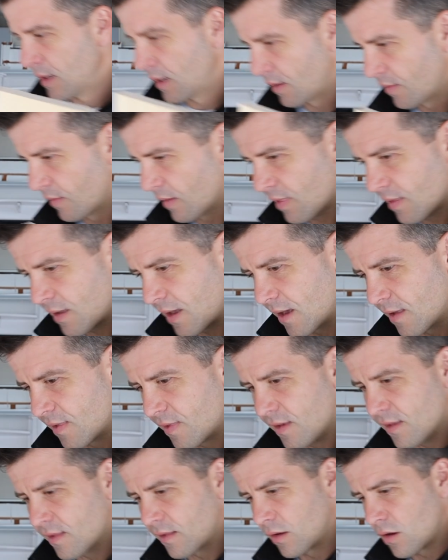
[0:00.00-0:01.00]
And in this case,
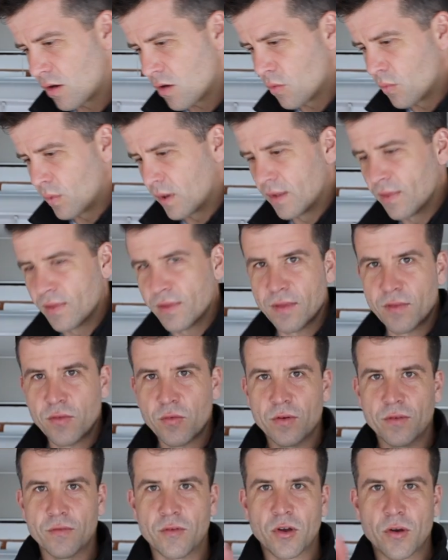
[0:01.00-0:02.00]
these long ones are
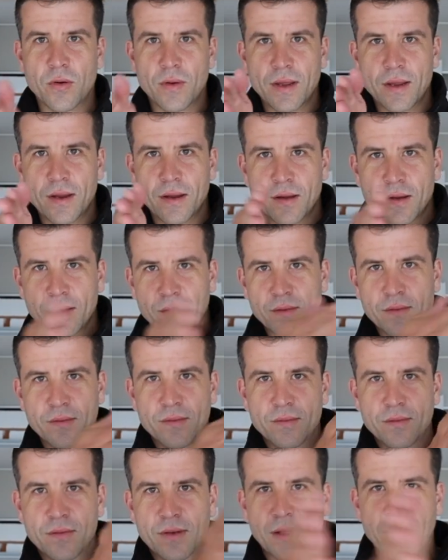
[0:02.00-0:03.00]
sort of going
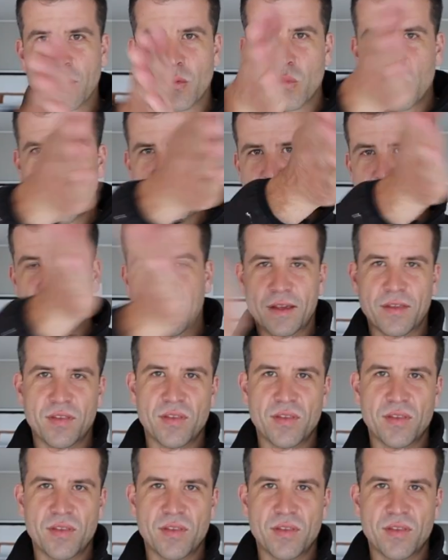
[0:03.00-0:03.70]
like a wave, like a